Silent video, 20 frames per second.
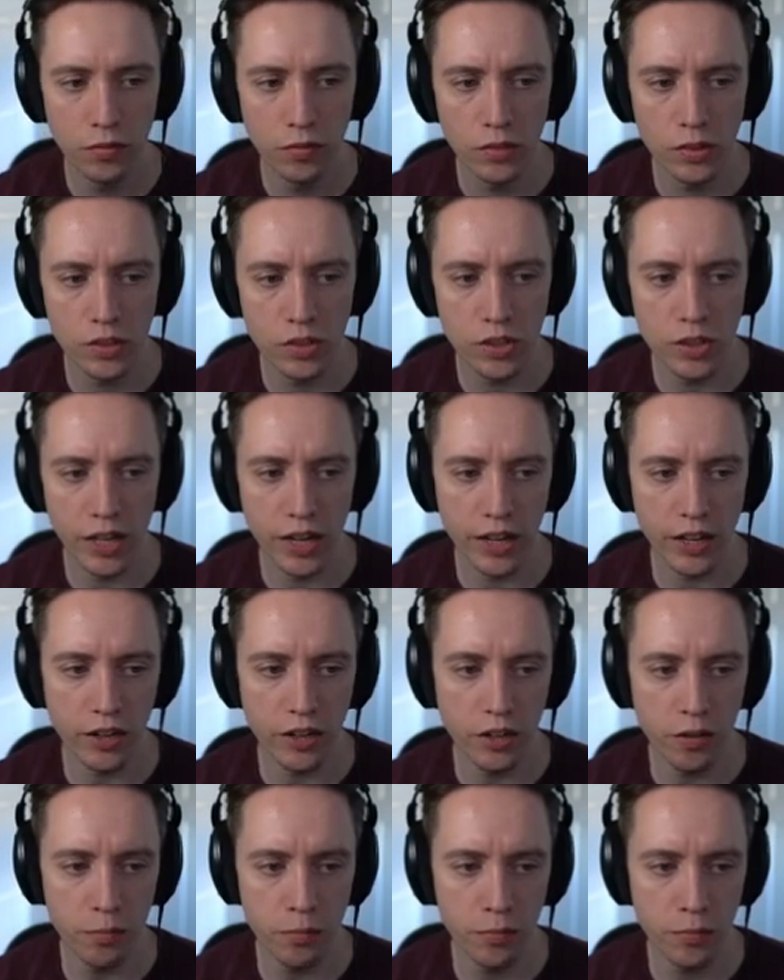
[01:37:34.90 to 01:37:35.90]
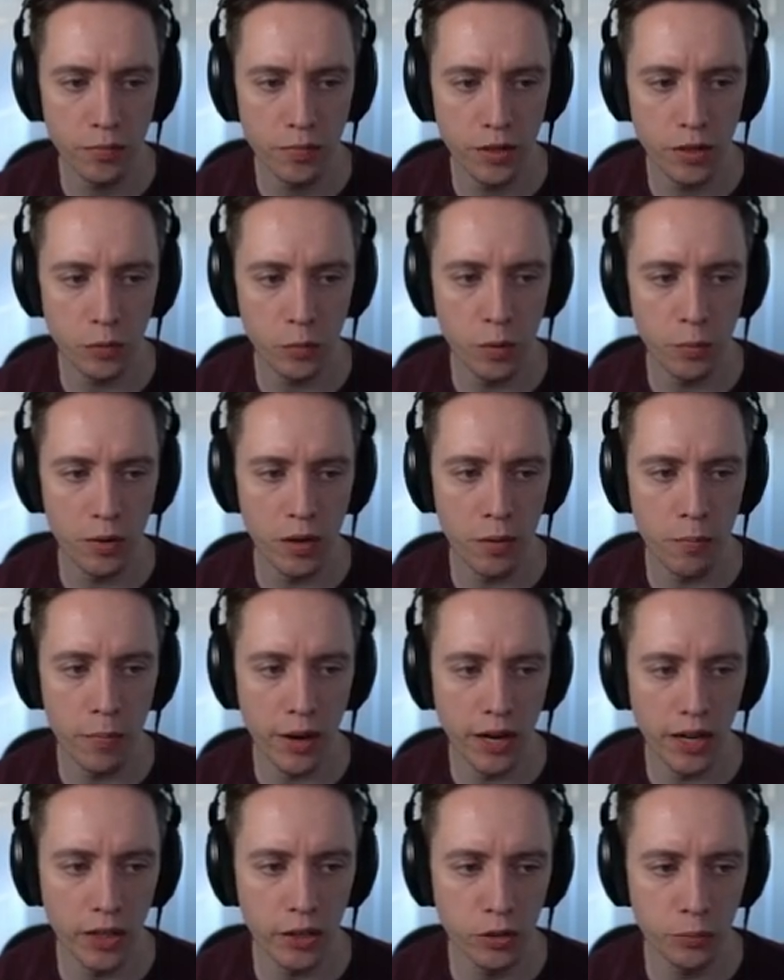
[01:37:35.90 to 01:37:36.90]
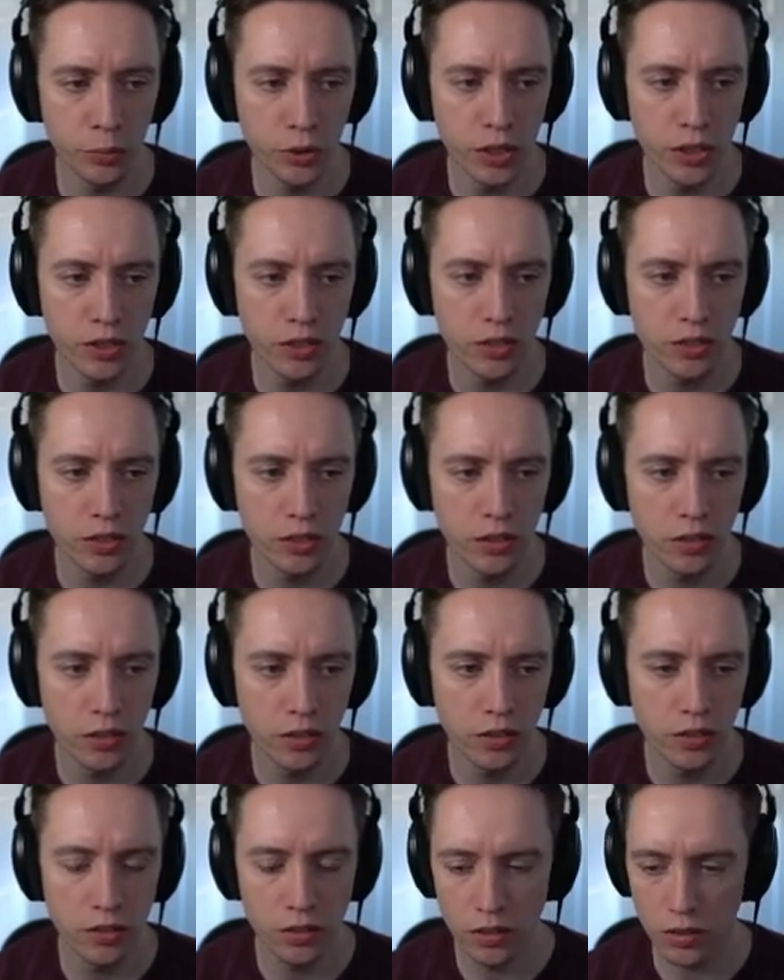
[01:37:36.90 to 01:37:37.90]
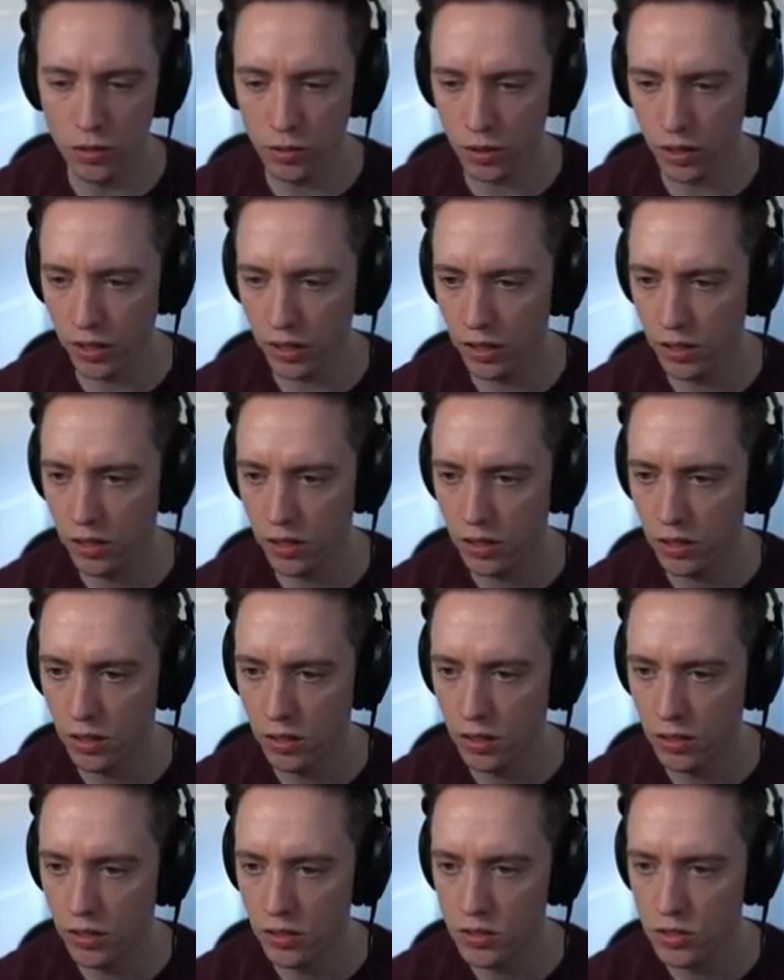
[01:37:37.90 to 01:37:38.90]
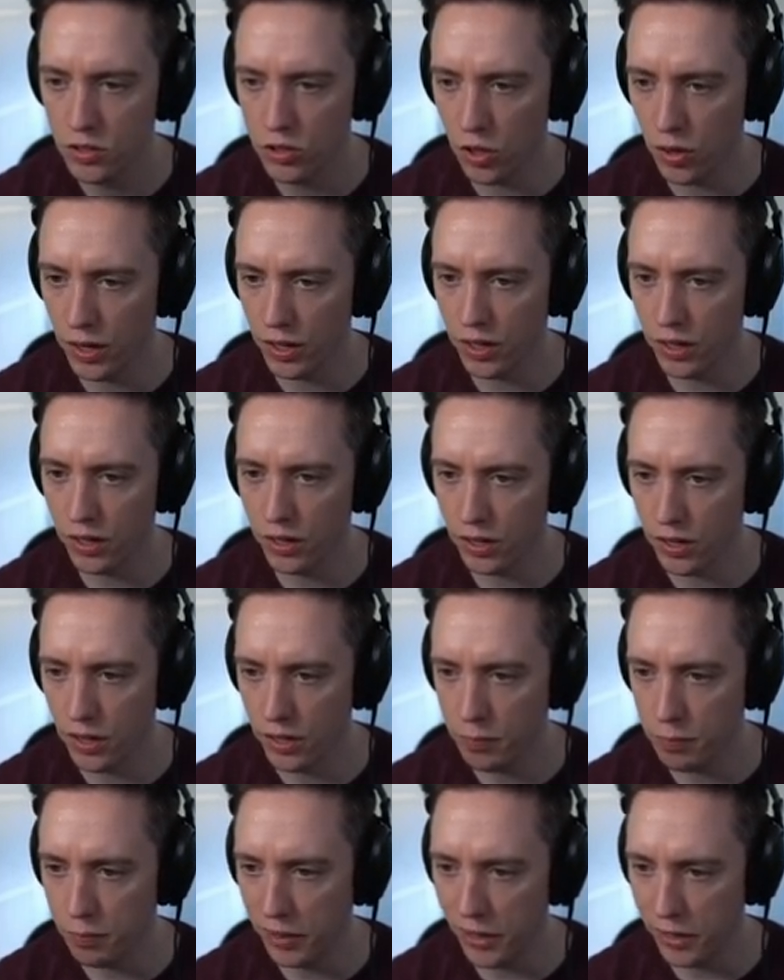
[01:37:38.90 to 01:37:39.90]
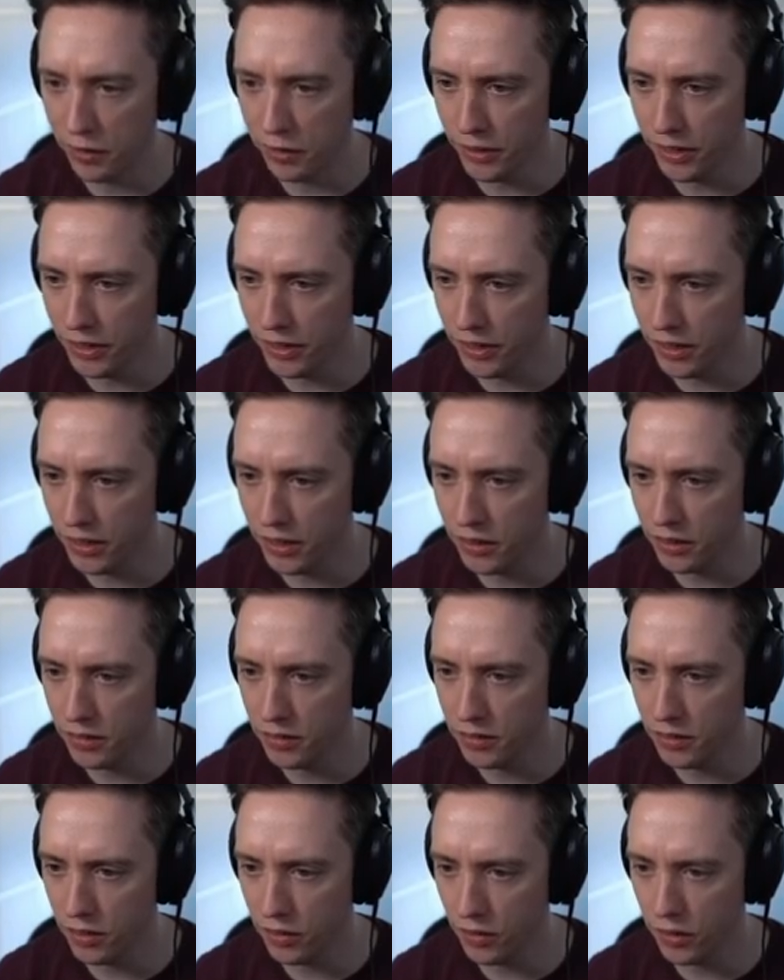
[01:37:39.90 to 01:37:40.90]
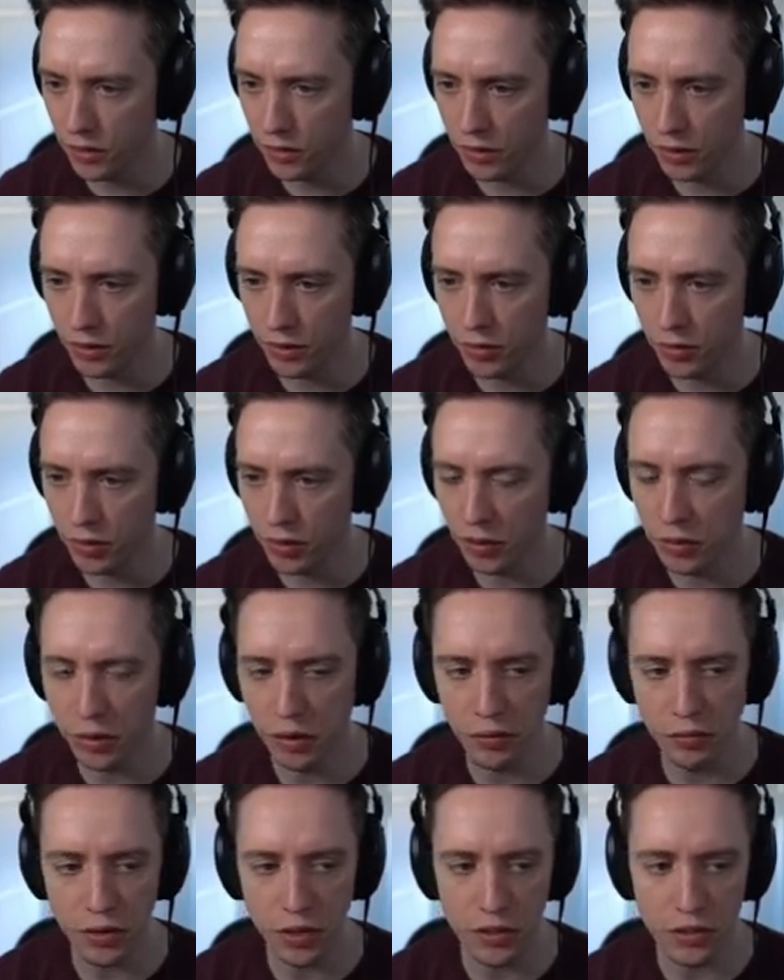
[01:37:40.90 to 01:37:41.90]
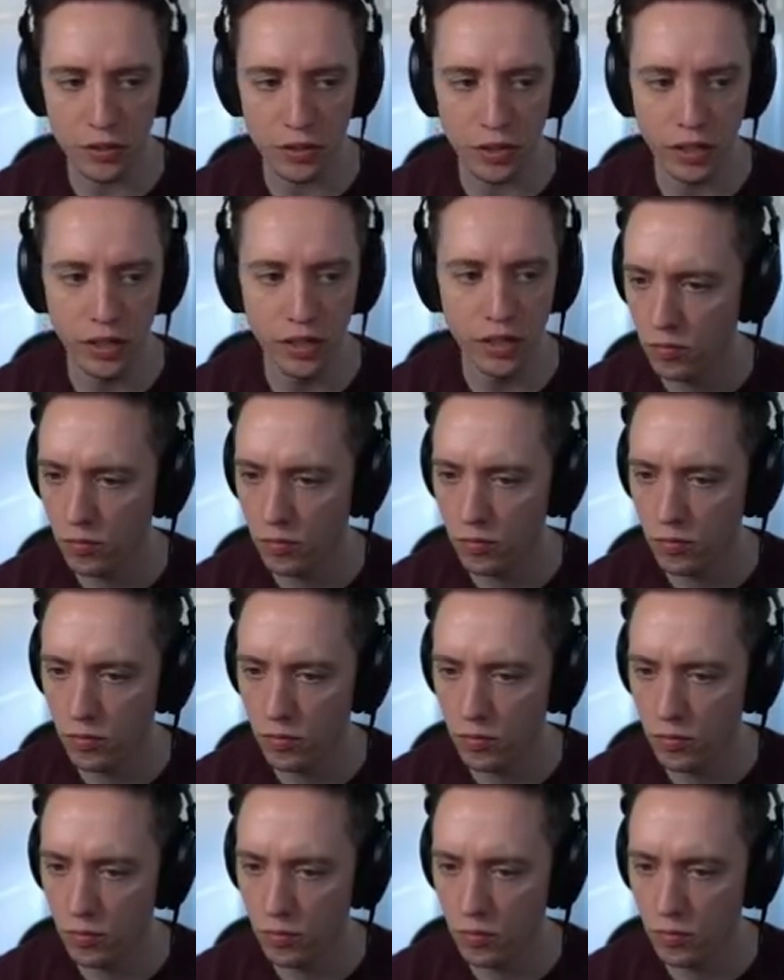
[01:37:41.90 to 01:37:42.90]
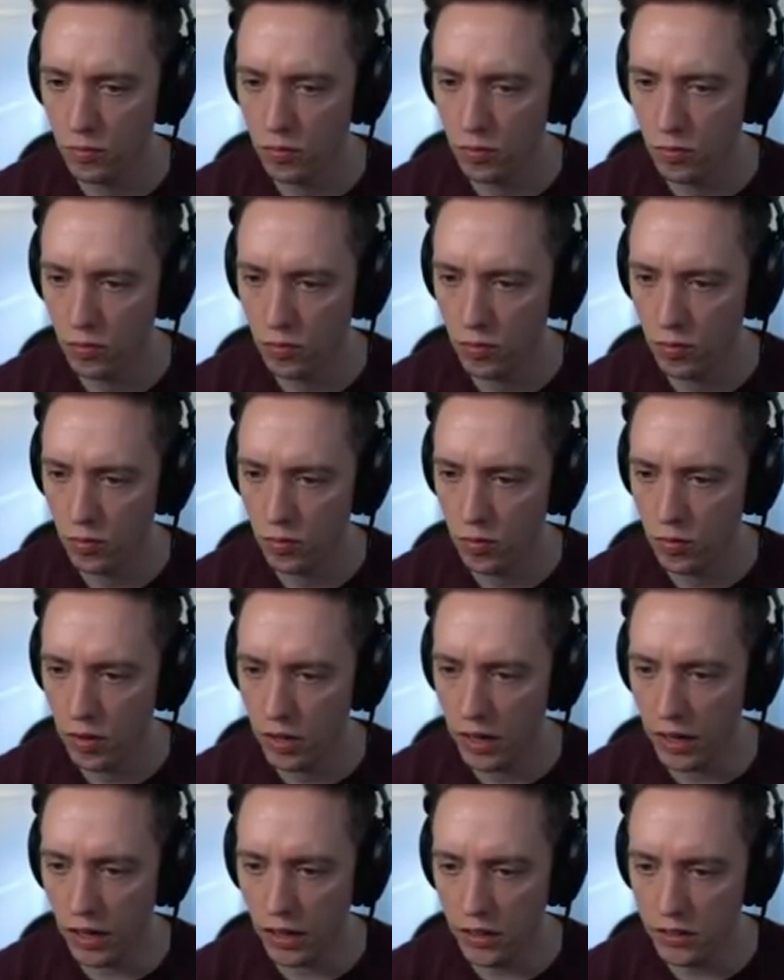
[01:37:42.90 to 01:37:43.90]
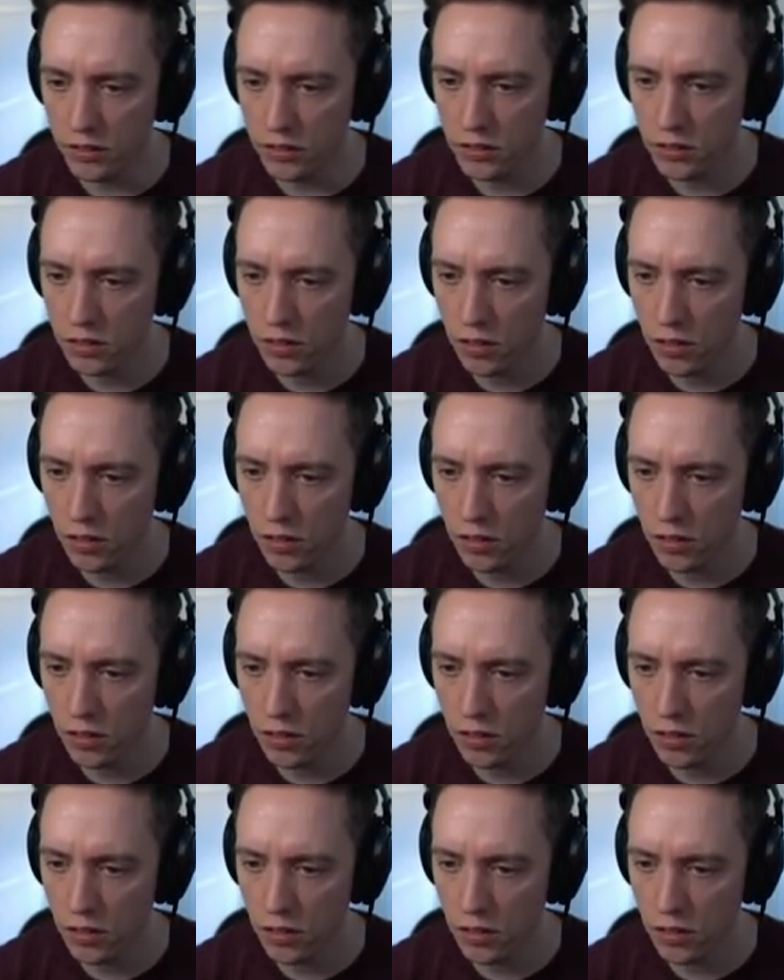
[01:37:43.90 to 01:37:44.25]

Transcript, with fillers: Stagger them? There will be a melee option? Okay. So I got a parry and then... Okay, okay, okay. I'll give that a try. Hey, guys.